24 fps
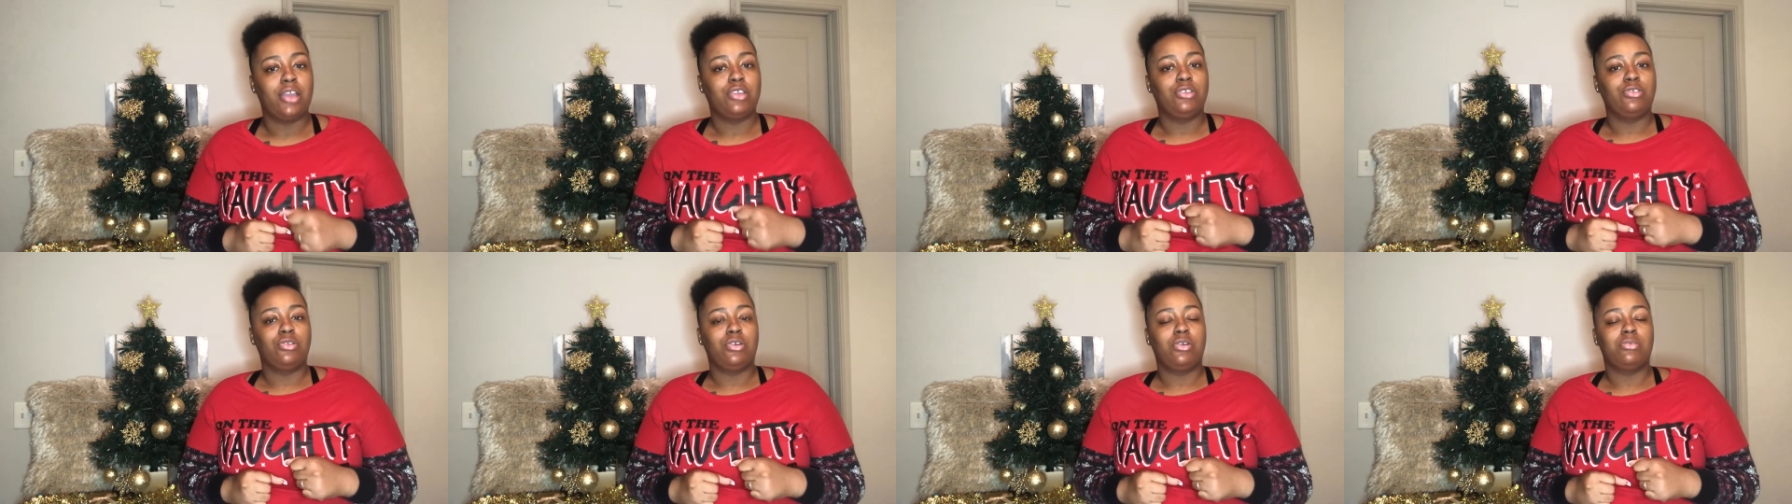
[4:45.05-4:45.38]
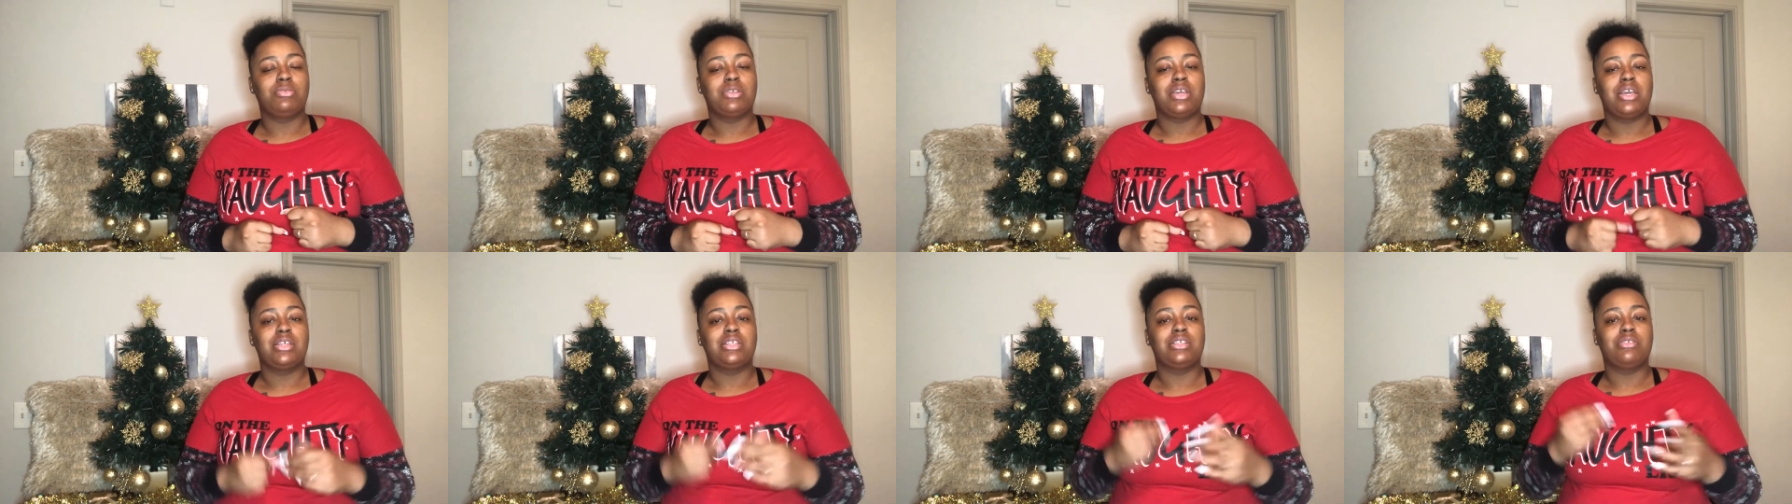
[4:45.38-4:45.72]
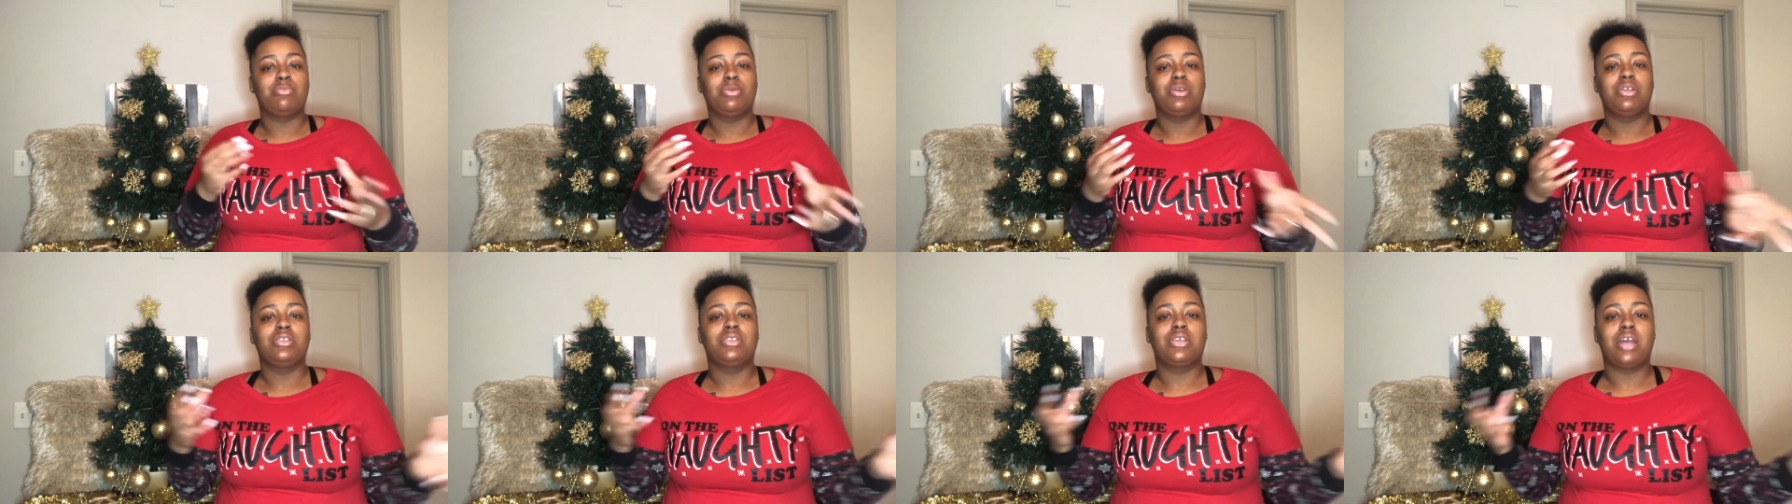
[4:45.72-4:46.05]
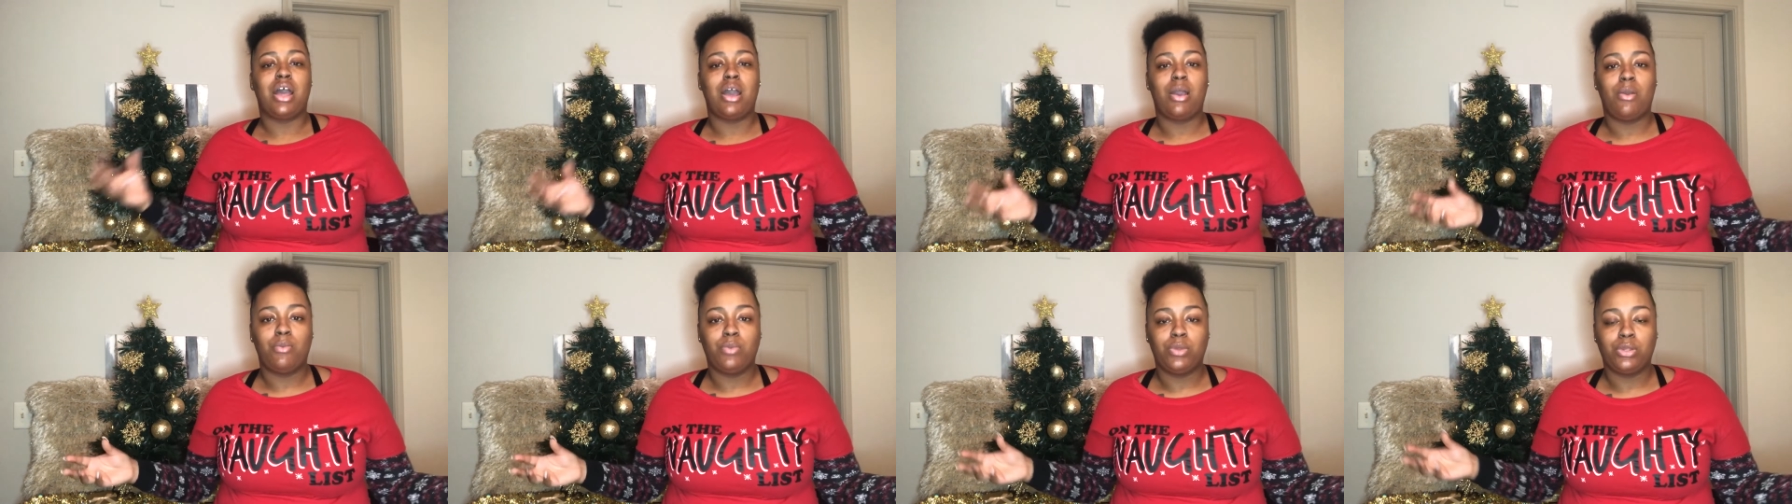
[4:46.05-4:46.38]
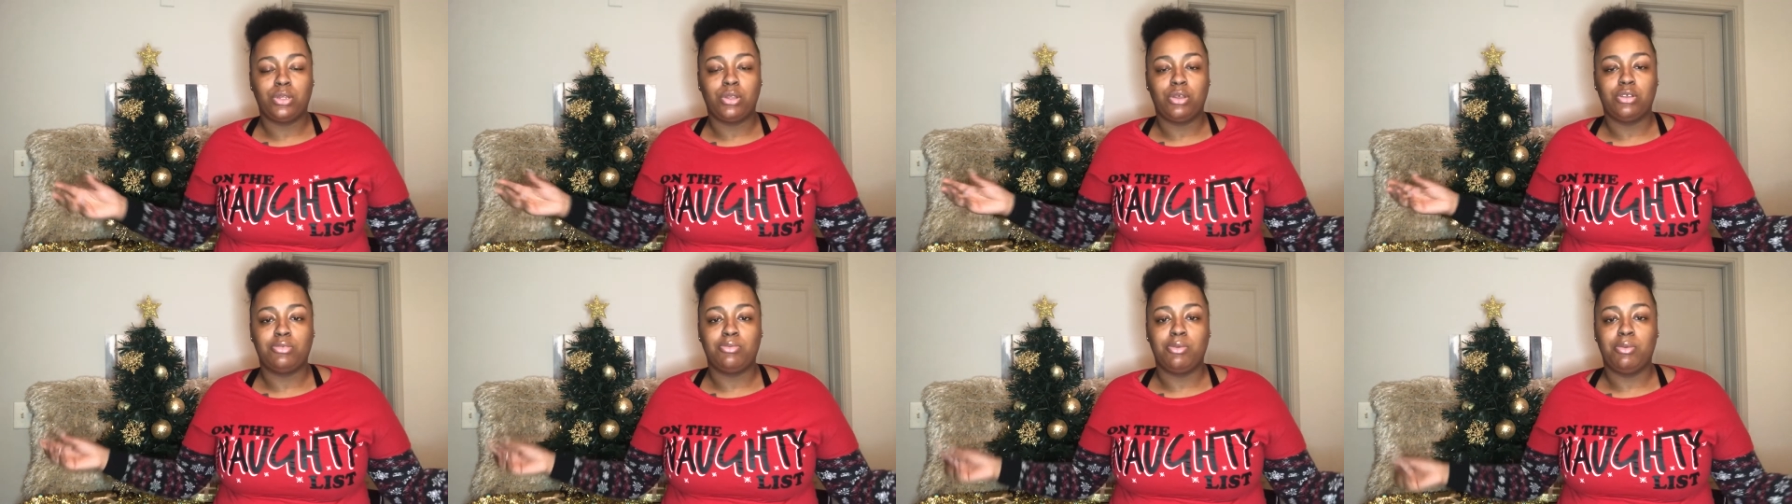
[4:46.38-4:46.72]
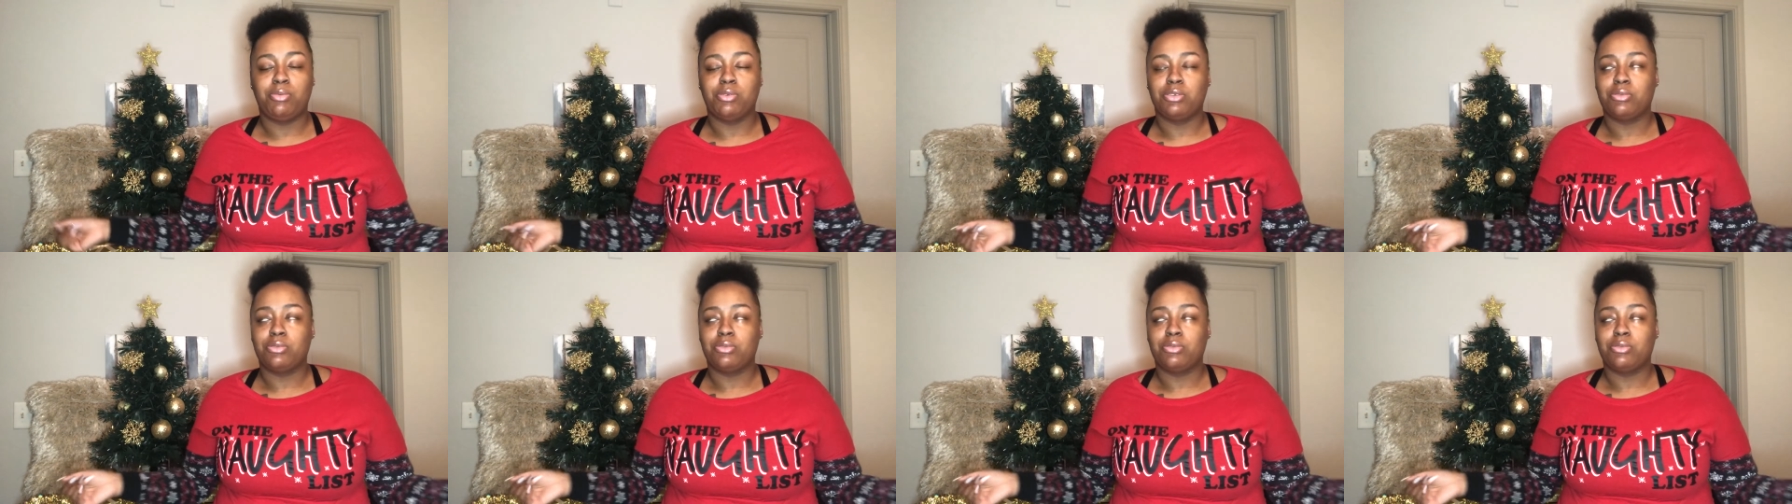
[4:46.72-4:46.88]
You know what I'm saying? Spend time with those people.